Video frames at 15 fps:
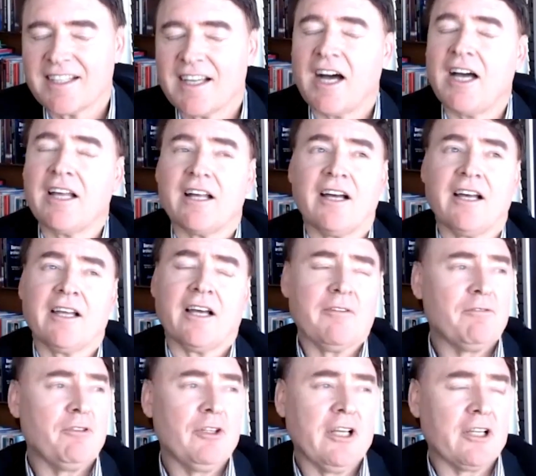I
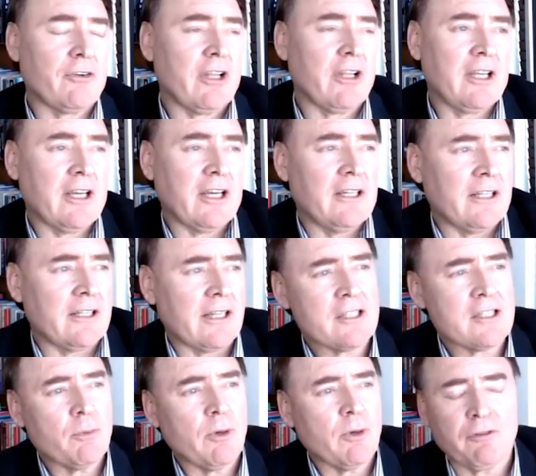fully agree.
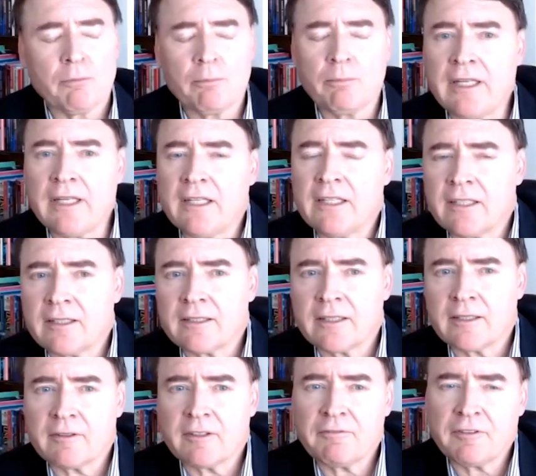That's why for me,
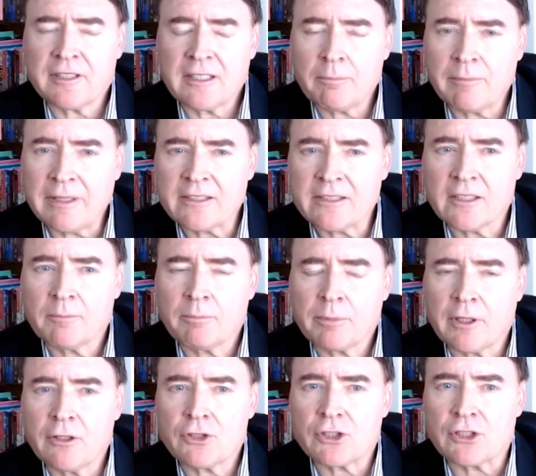the fundamental
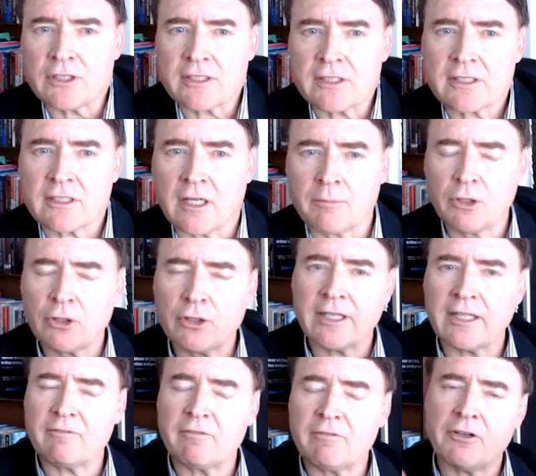approaches, I'm looking
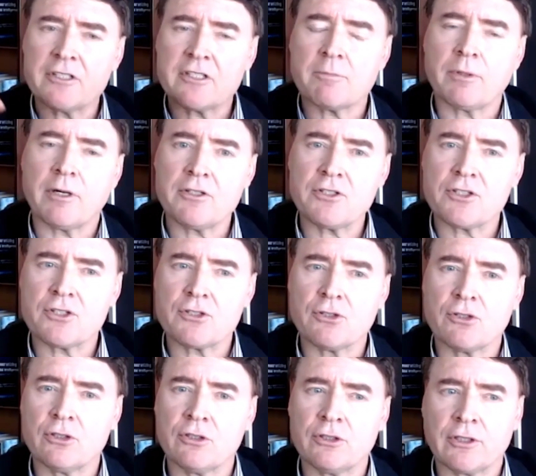at various approaches
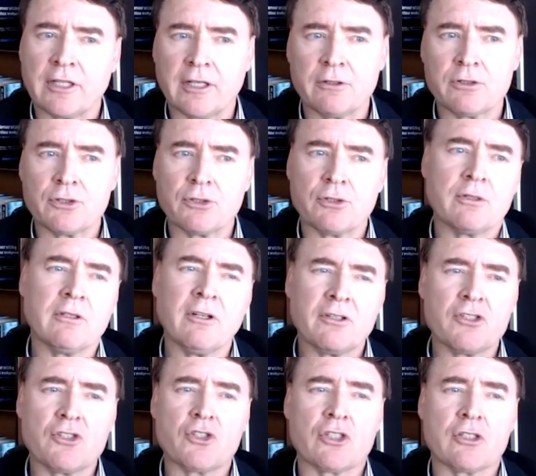to go to, not
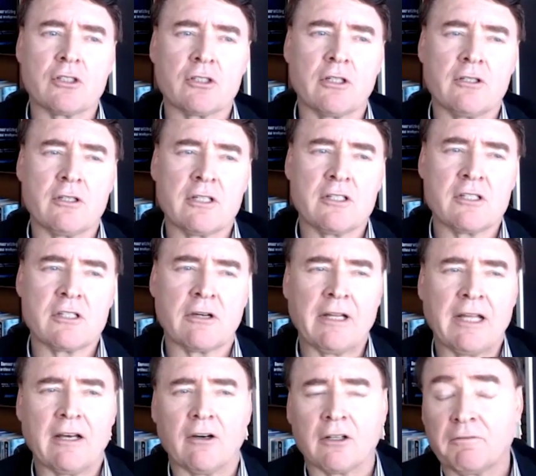
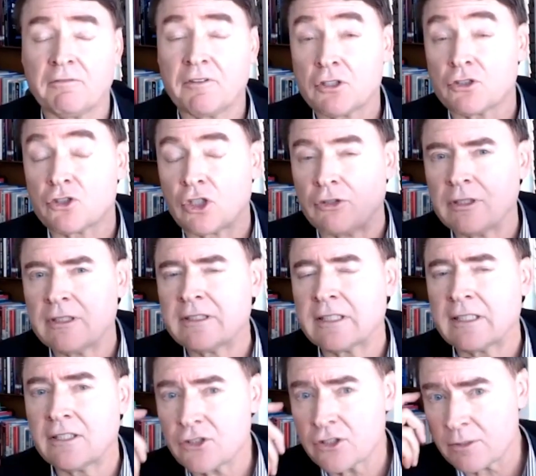necessarily artificial general
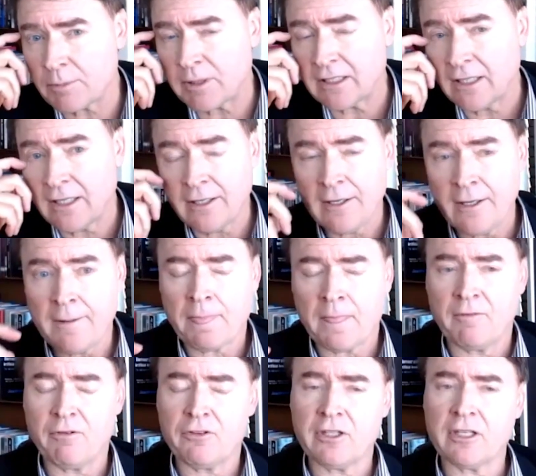intelligence, but
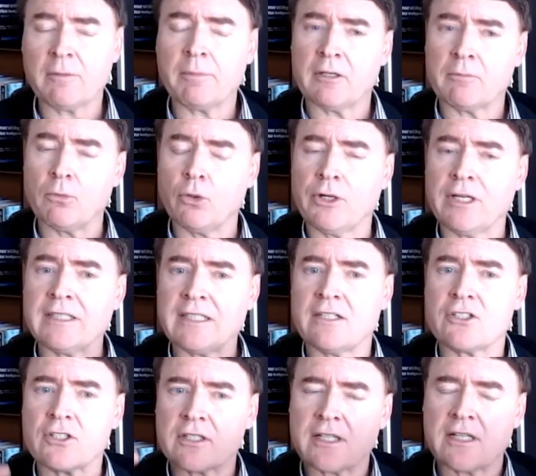if you think about more
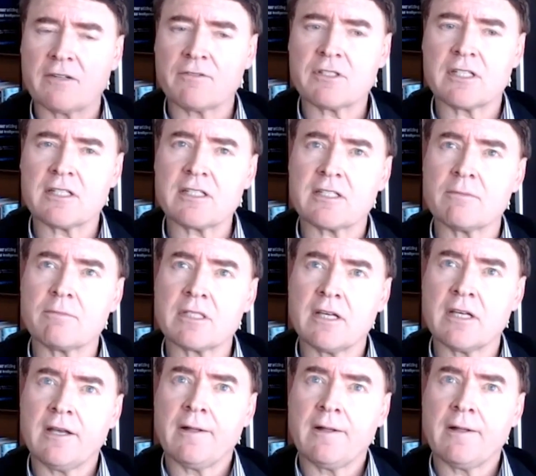intelligent kind of systems,